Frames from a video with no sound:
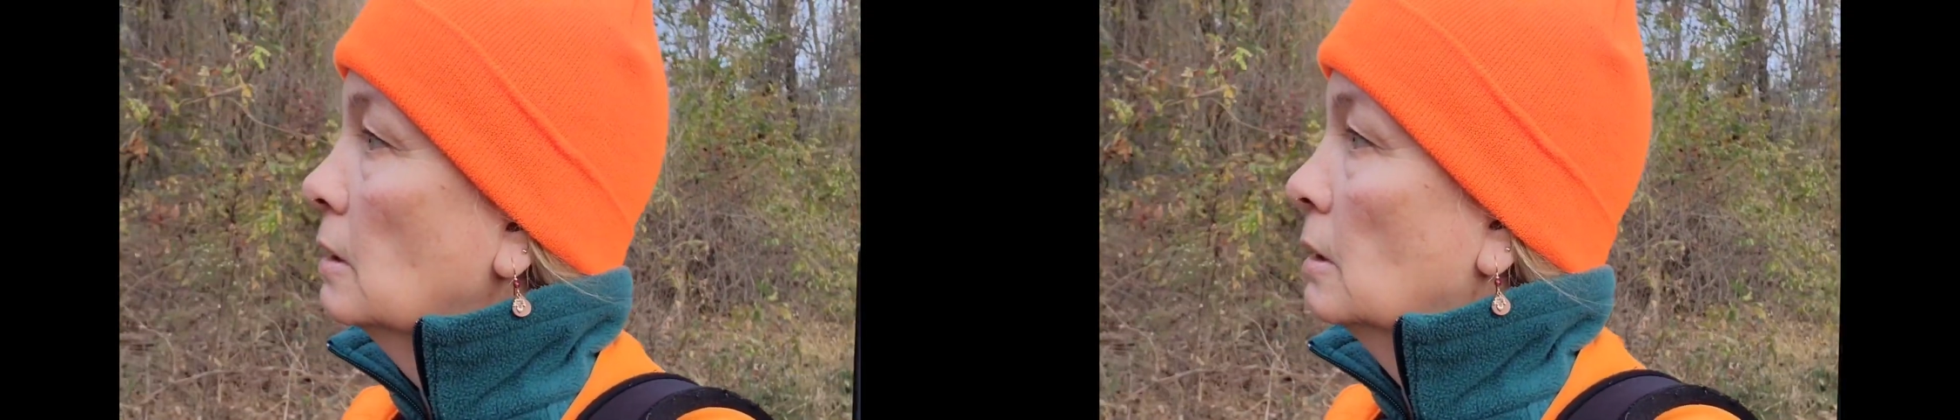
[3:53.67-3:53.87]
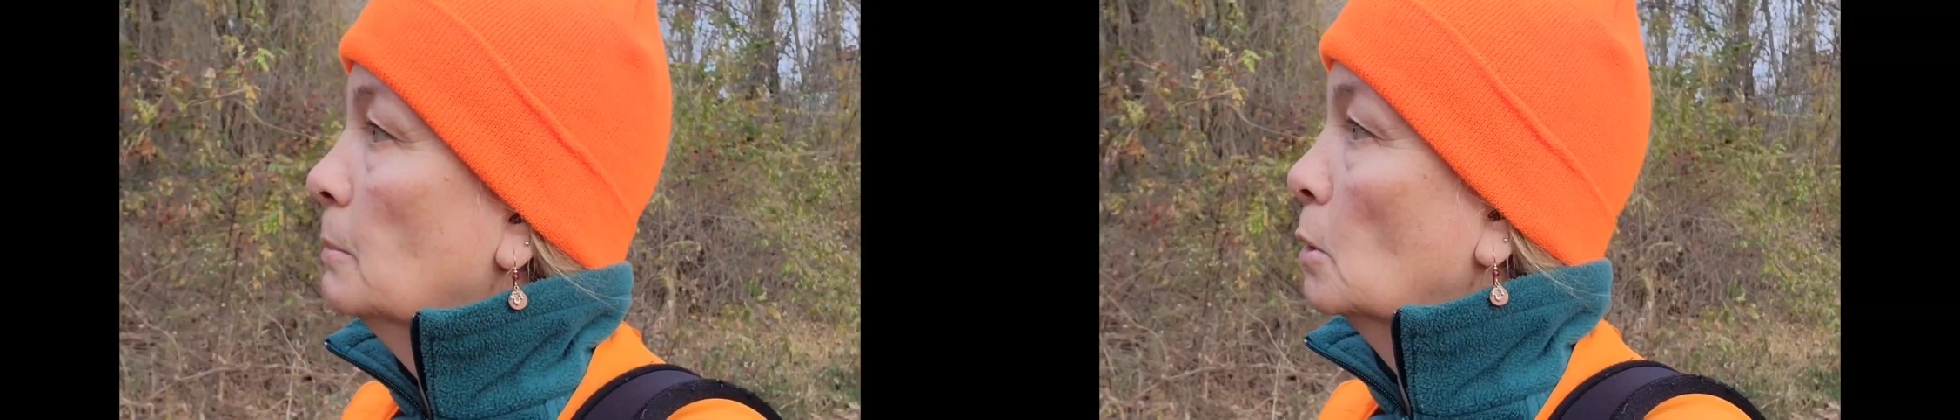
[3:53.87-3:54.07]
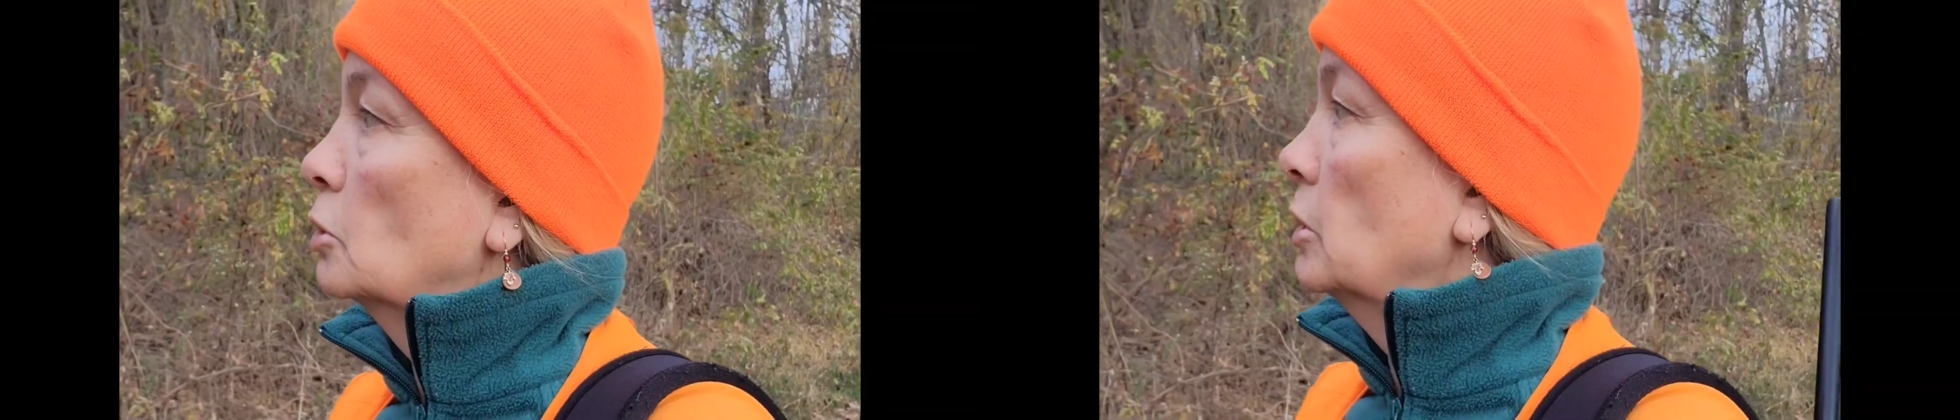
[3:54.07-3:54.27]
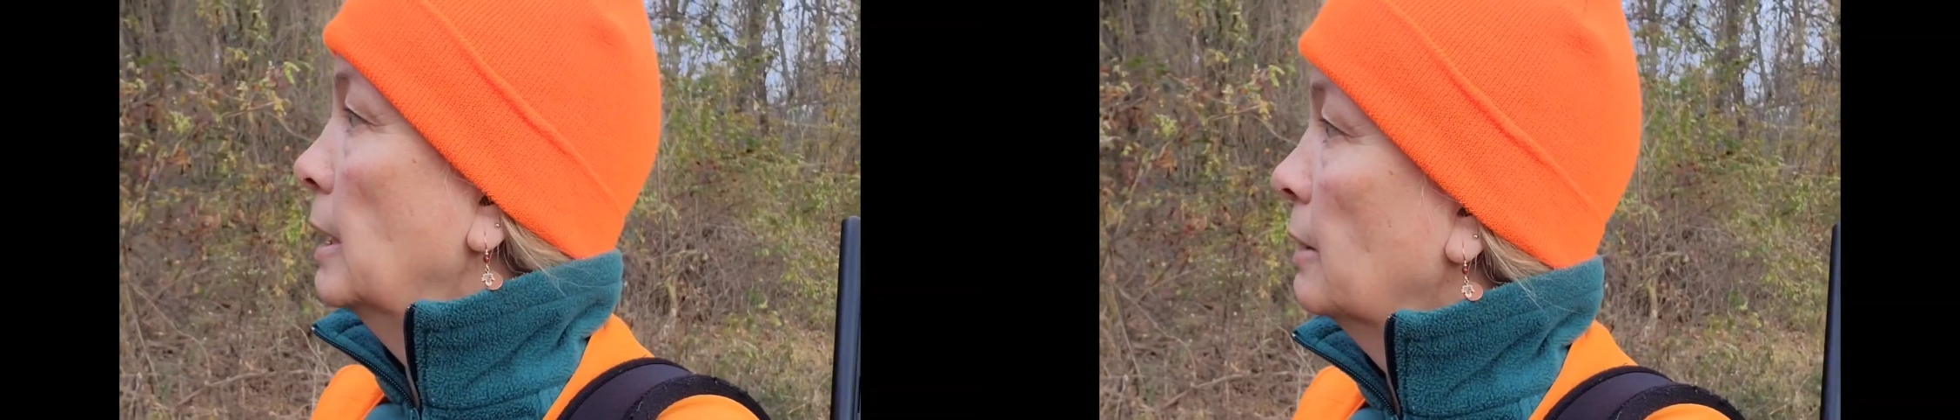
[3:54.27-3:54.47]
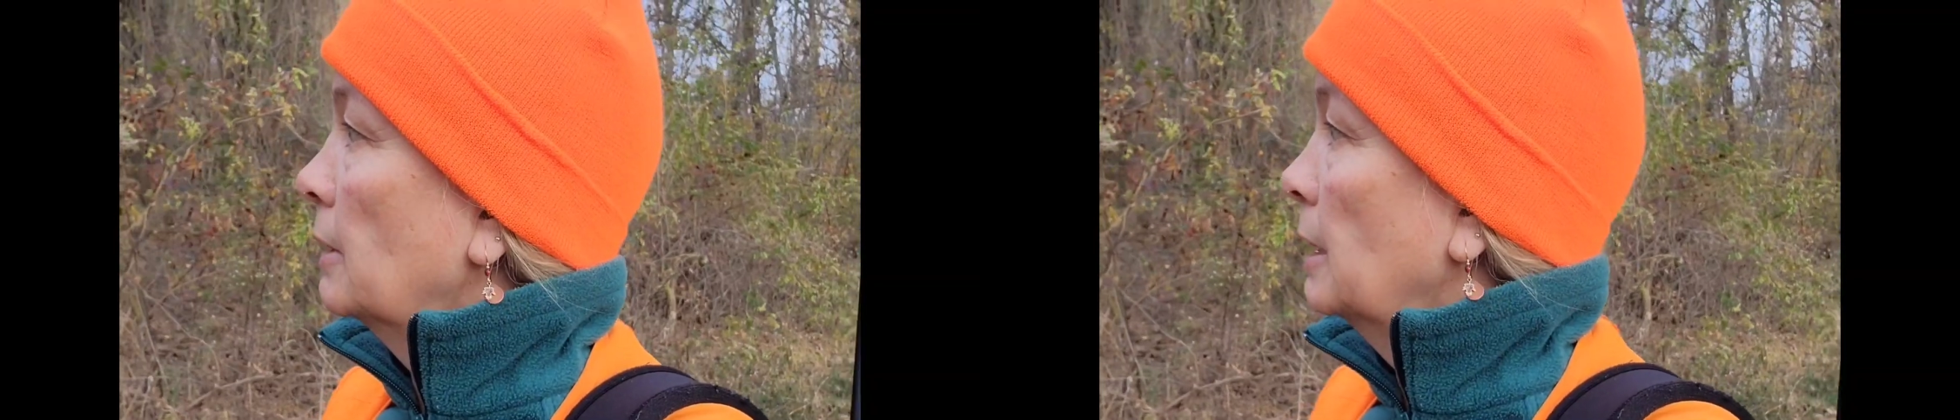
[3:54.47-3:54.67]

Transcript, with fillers: commotion out